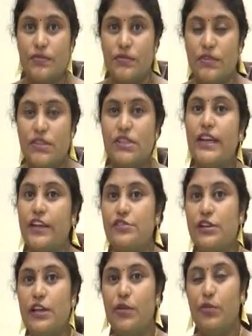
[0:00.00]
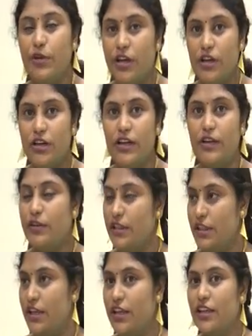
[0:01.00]
Sir, actually we heard one
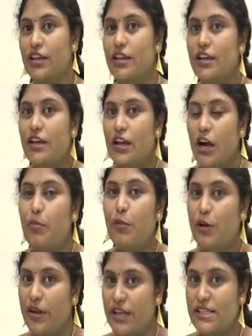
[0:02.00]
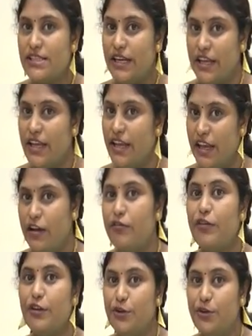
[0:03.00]
thing. Apollo is taking care of
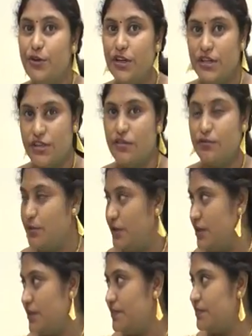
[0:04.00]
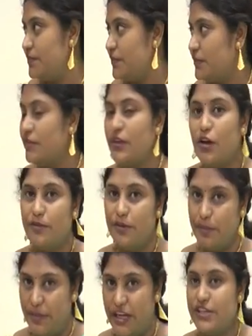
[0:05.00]
a nutrition food of the
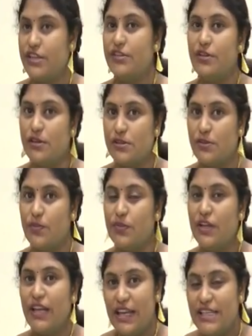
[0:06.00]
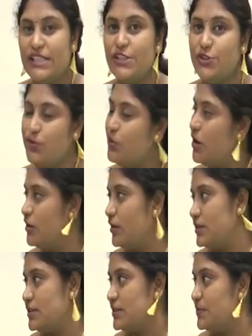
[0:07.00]
patient also. Is it true or
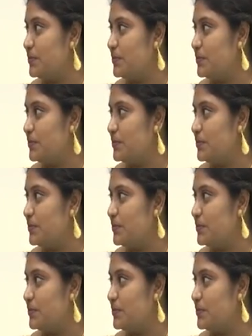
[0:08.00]
not, sir?